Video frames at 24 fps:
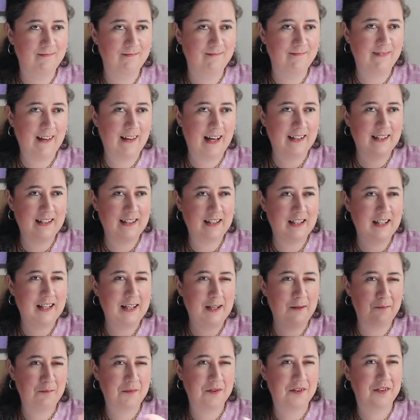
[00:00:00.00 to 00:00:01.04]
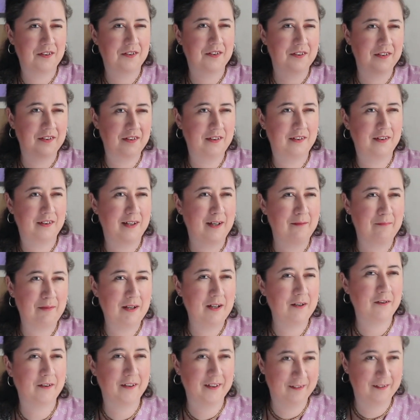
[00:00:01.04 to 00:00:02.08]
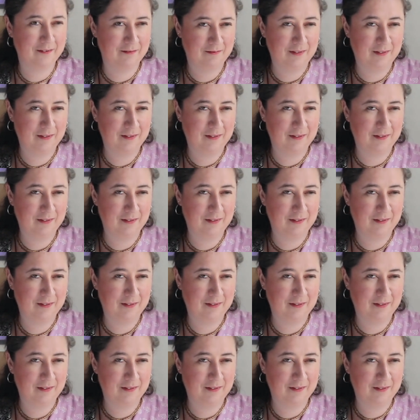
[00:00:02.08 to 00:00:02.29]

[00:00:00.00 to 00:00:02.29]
that he keeps appearing.